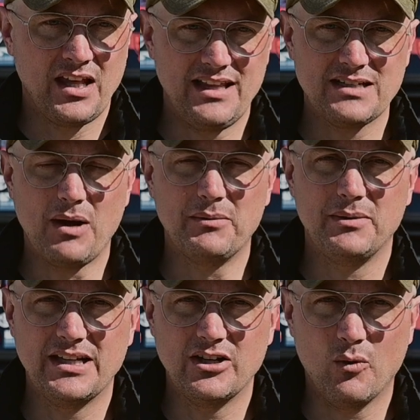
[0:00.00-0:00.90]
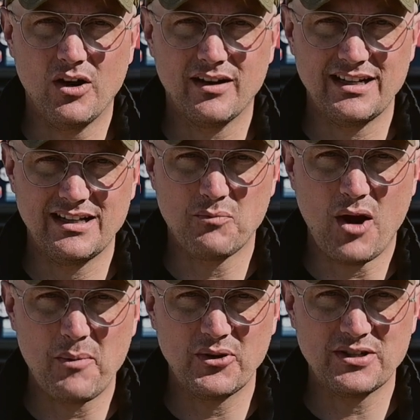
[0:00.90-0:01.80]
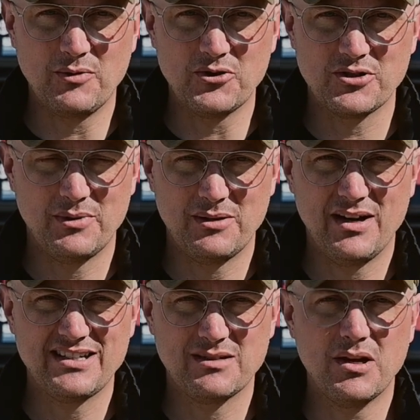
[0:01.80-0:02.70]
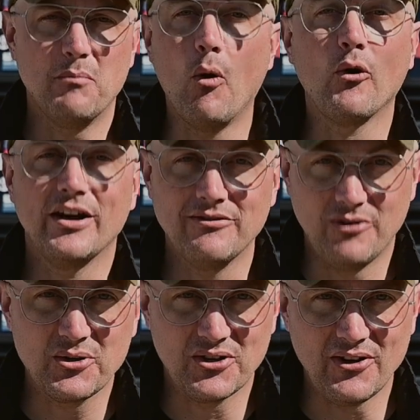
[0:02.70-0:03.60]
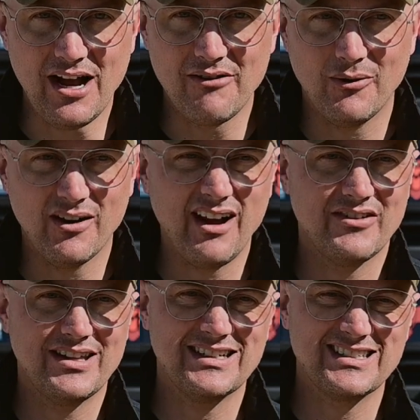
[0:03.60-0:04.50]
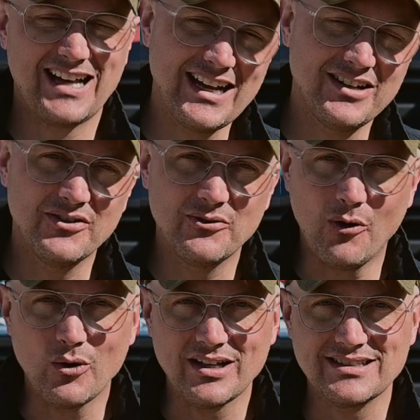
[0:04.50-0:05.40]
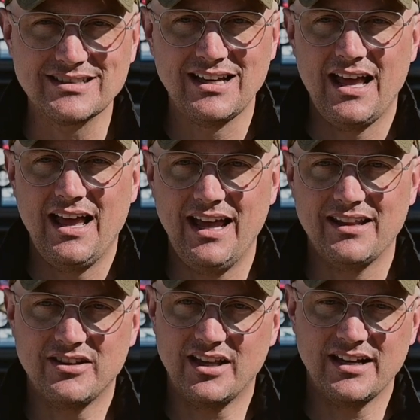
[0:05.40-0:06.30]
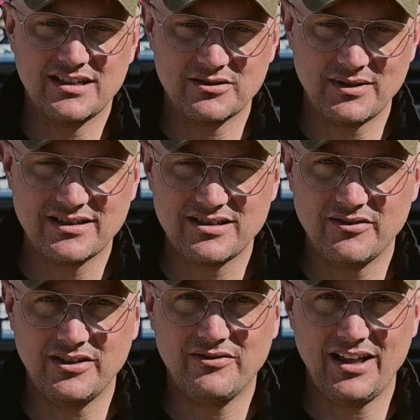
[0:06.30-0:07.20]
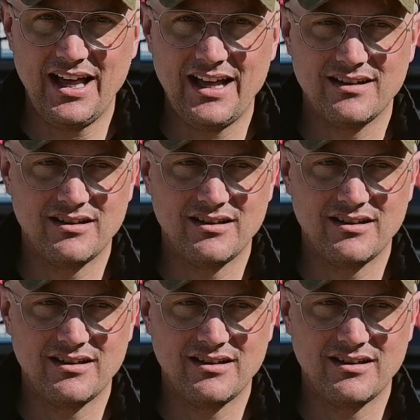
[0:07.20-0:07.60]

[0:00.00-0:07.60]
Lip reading: That's probably going to work and get a proper exposure, but it might just be a boring photograph where everything is kind of in focus and the light is relatively flat,